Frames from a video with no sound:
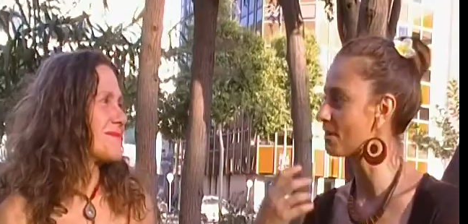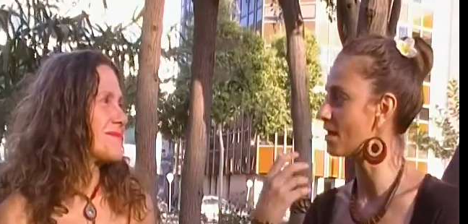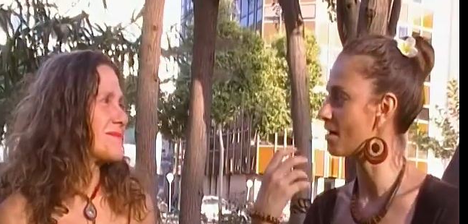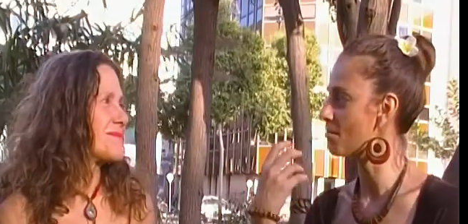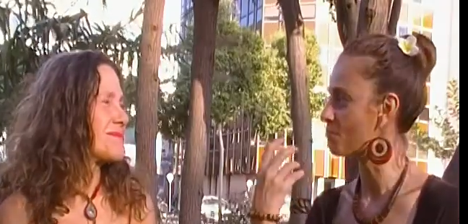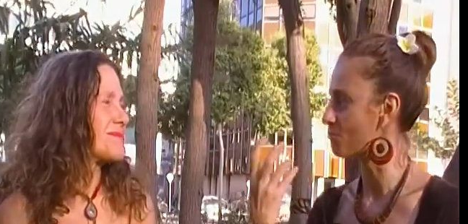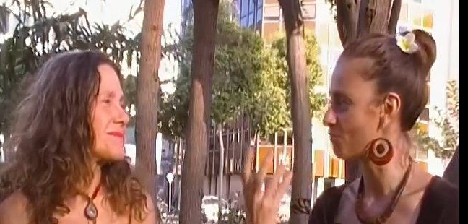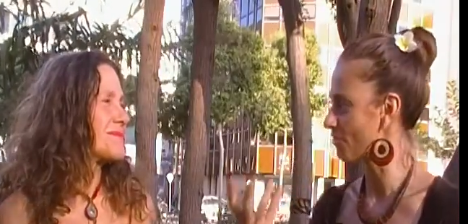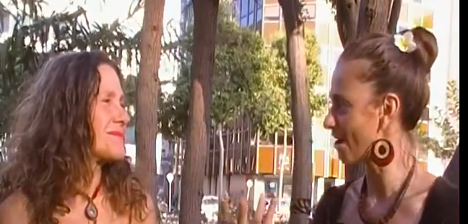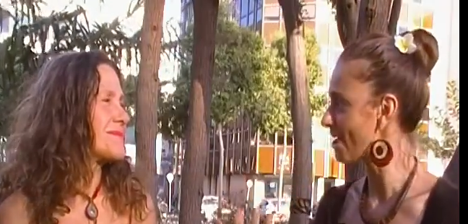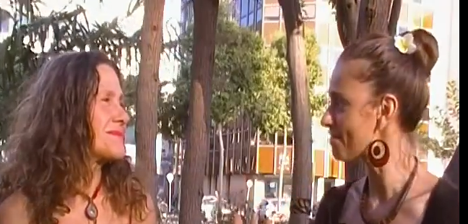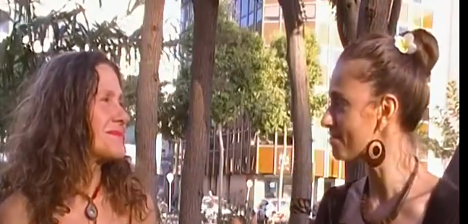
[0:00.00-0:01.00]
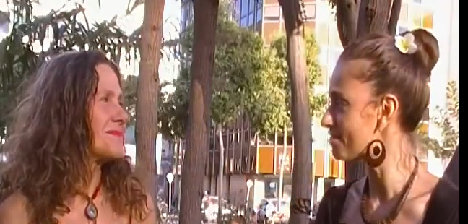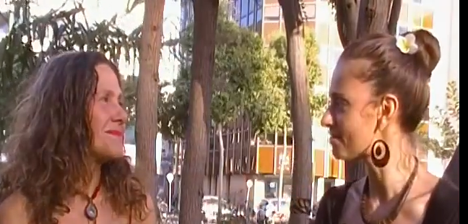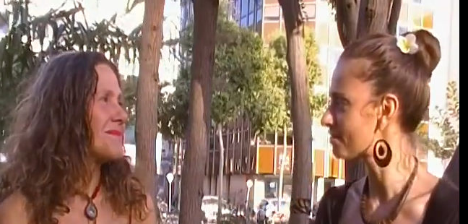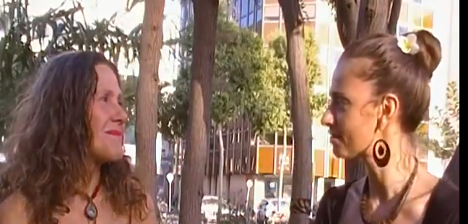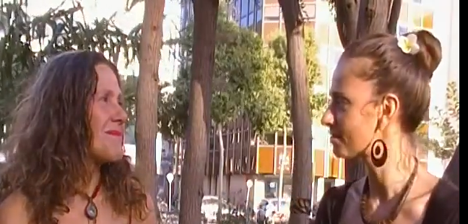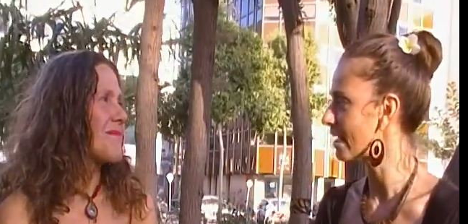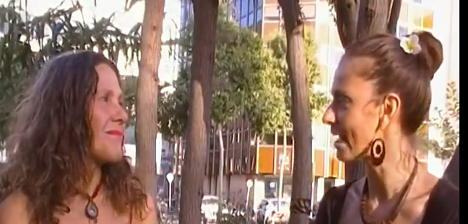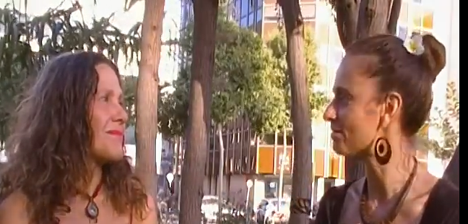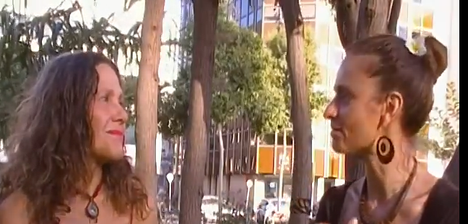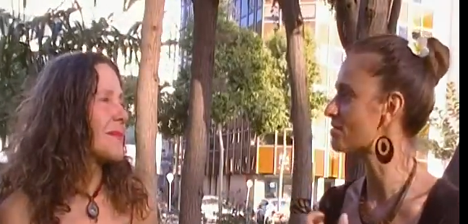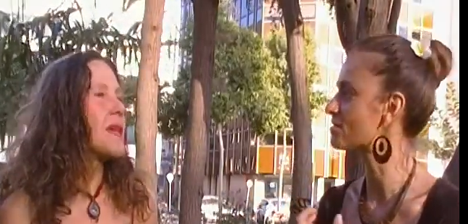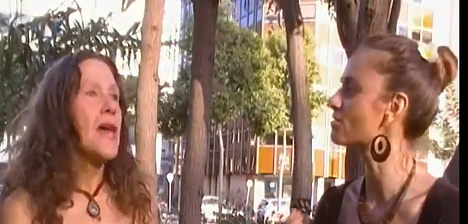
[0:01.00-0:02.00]
Speaker 1: the breath
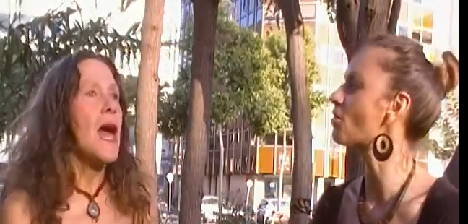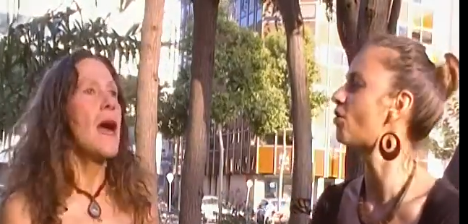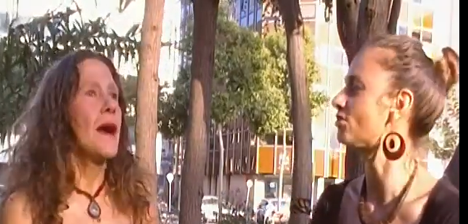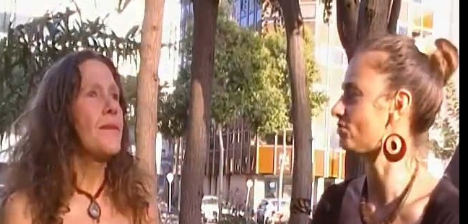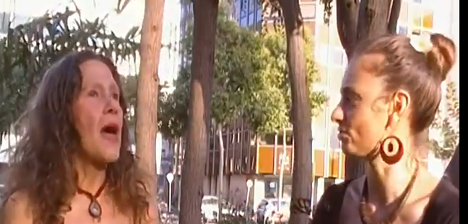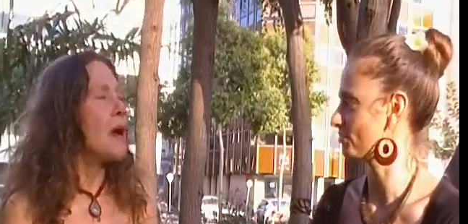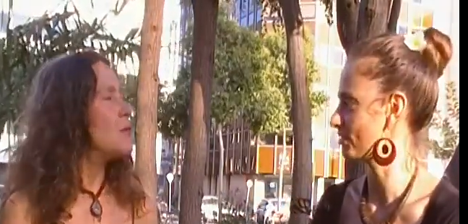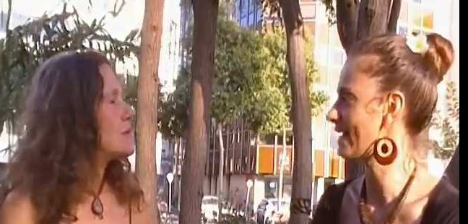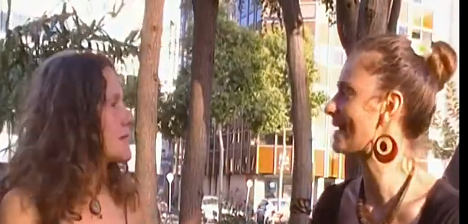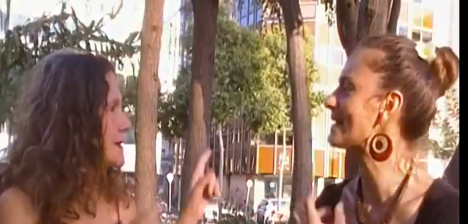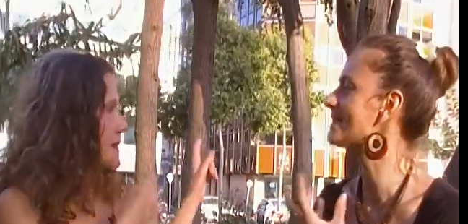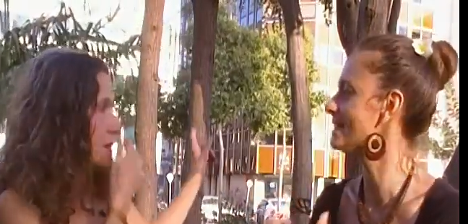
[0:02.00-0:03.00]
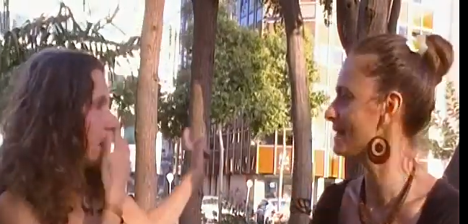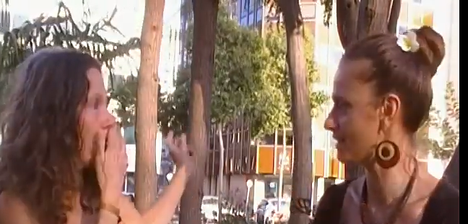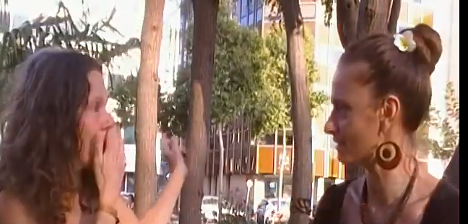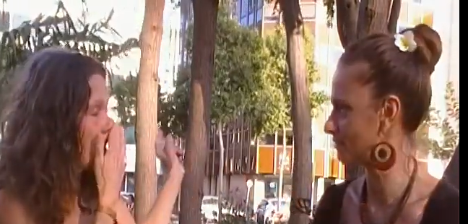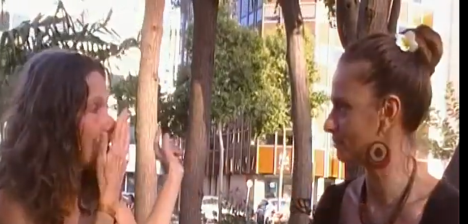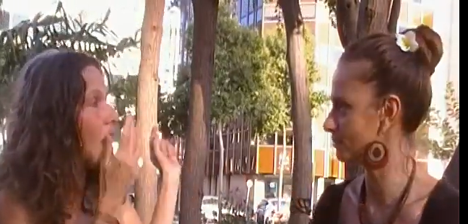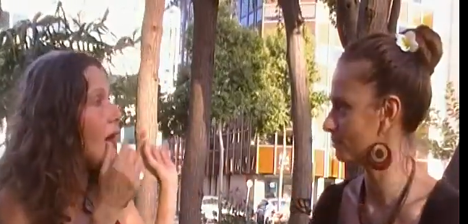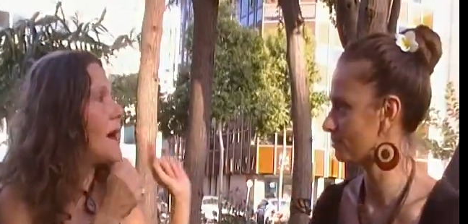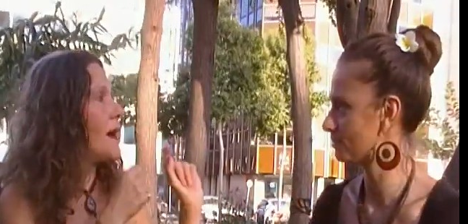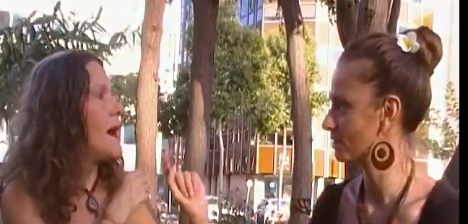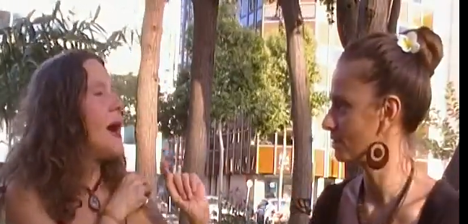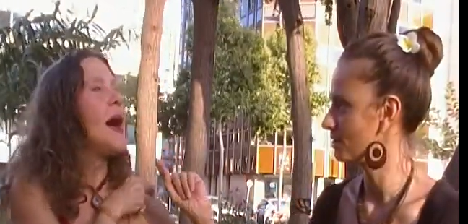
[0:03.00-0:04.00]
Speaker 2: and yeah, thought, I was, an idea. Yeah,
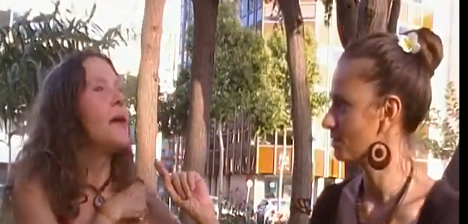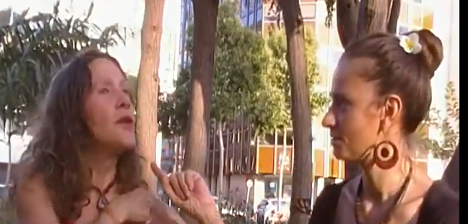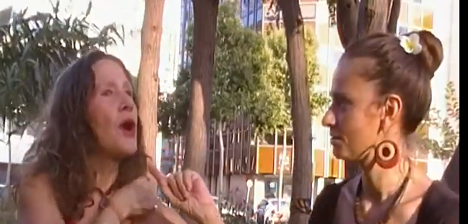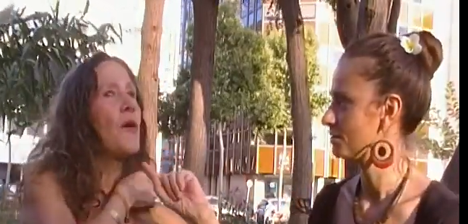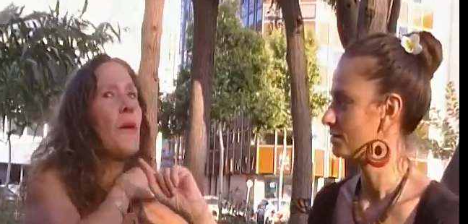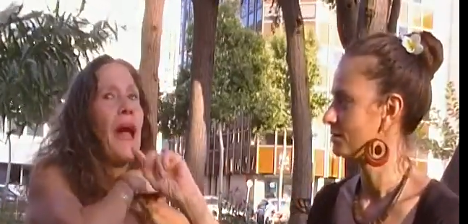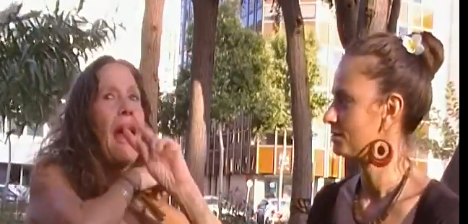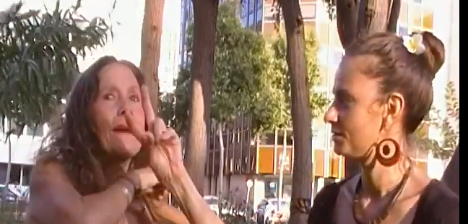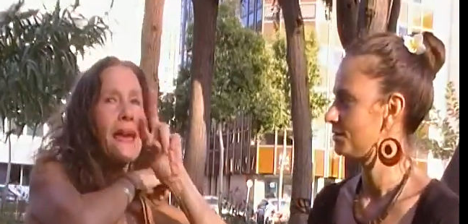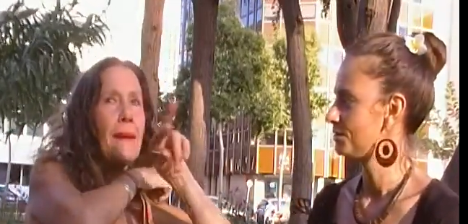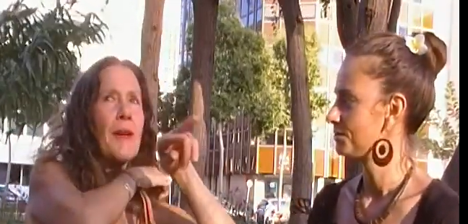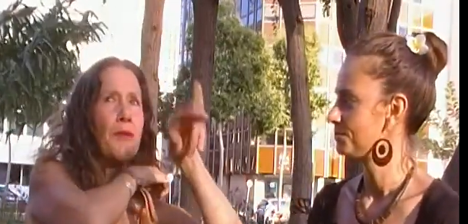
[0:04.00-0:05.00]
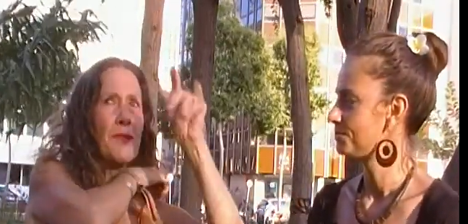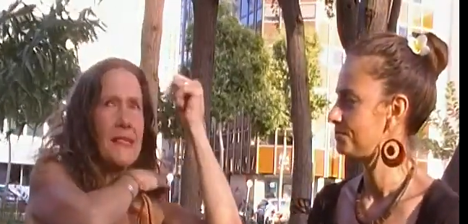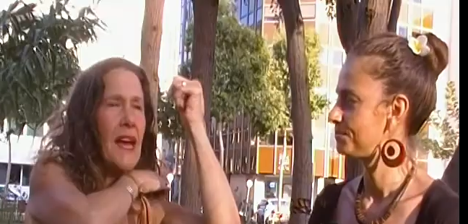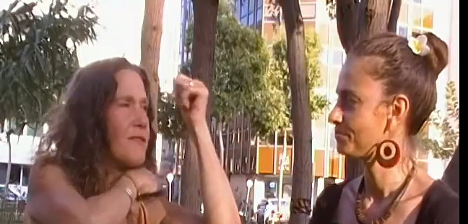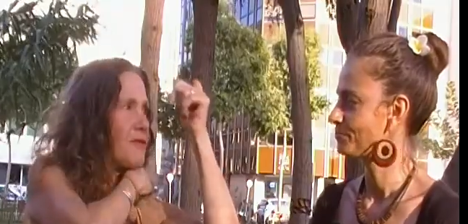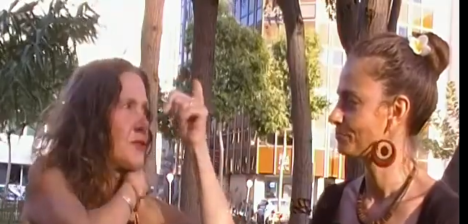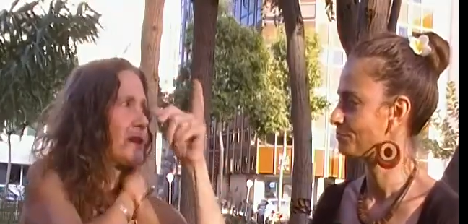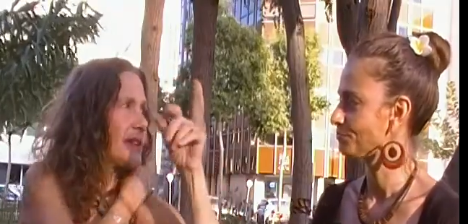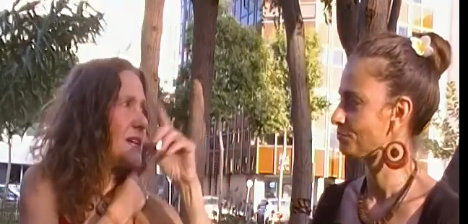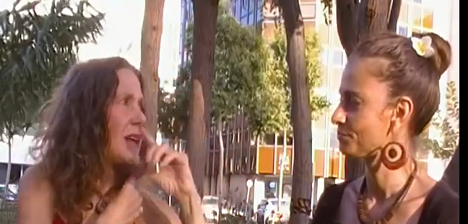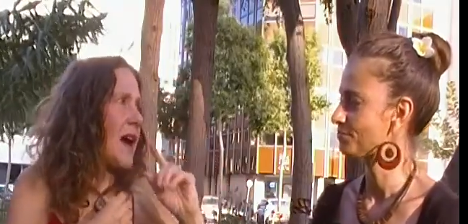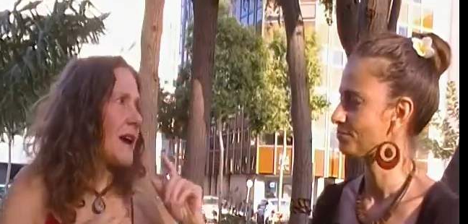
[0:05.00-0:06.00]
you know, I came here with that friend
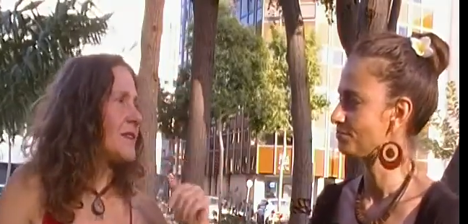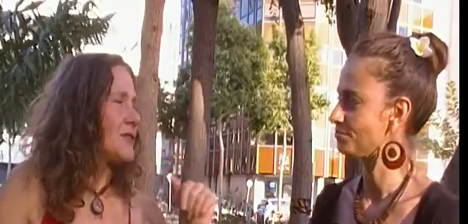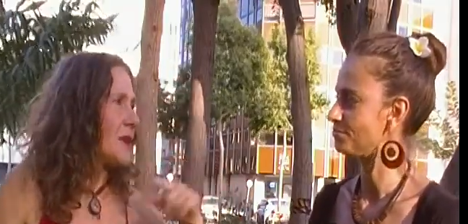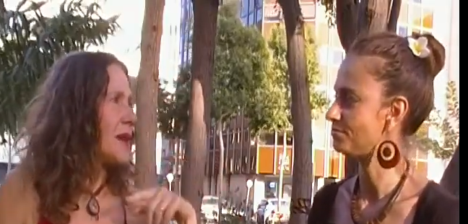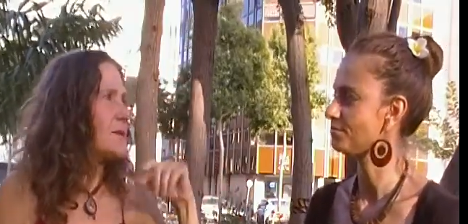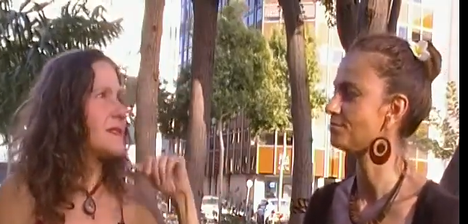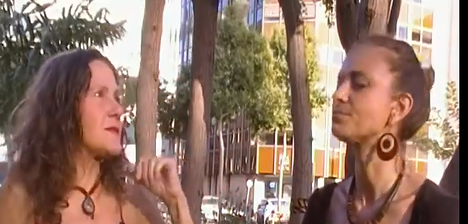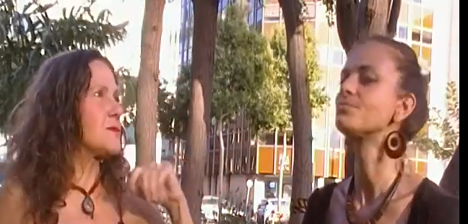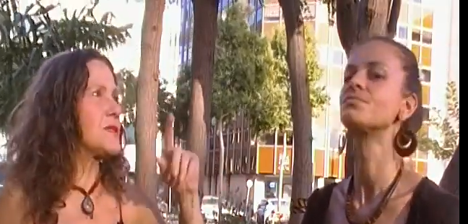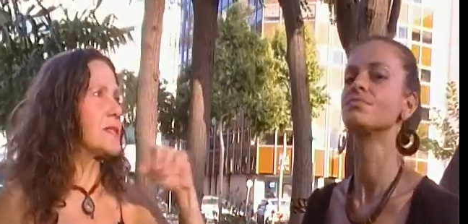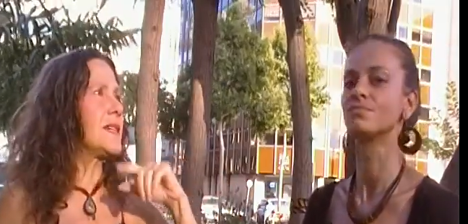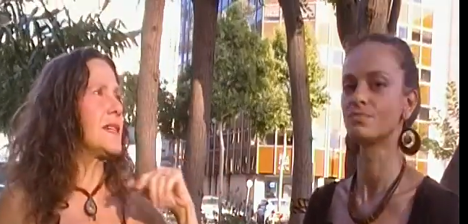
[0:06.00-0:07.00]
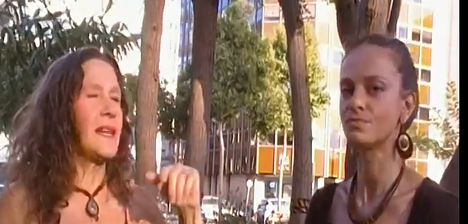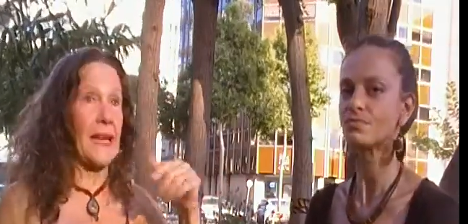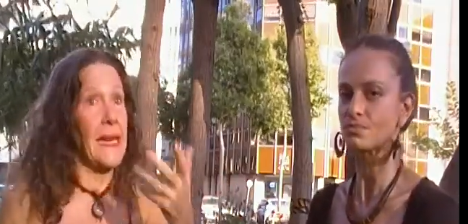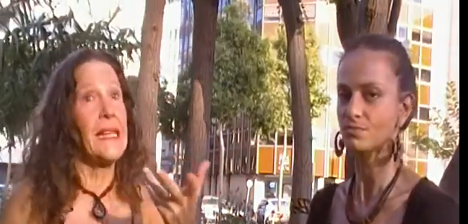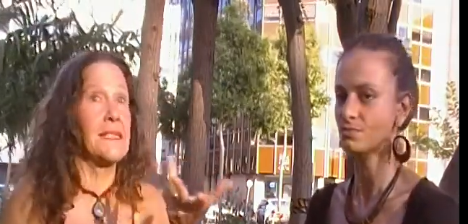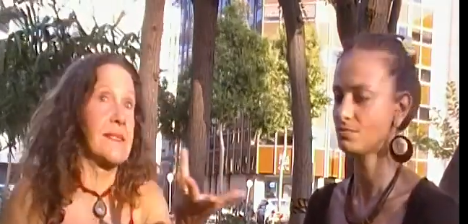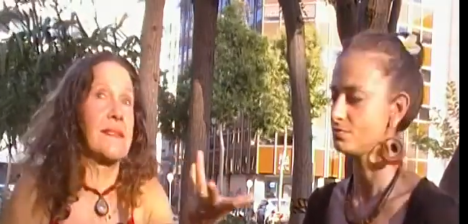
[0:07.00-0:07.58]
Gila. Her name is is